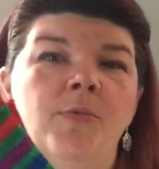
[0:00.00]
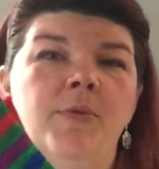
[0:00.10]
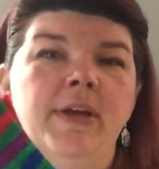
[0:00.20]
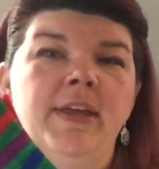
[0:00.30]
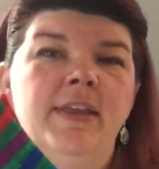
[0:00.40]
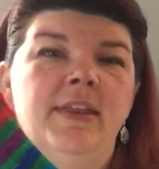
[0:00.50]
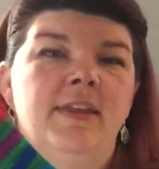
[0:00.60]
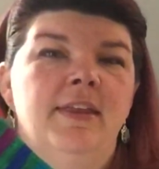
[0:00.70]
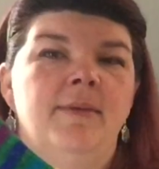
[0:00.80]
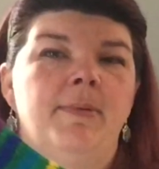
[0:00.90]
with
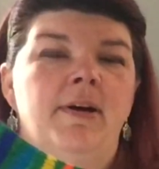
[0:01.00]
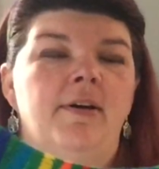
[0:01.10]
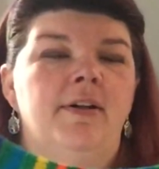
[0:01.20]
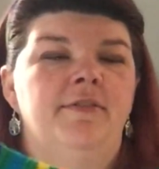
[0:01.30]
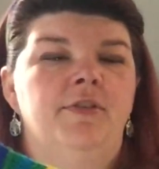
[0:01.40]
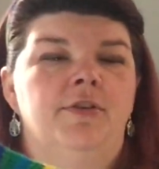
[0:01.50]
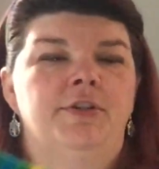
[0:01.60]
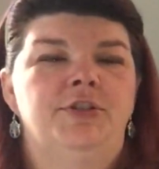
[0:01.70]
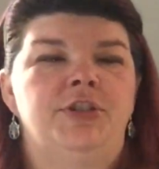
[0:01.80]
the ball of yarn.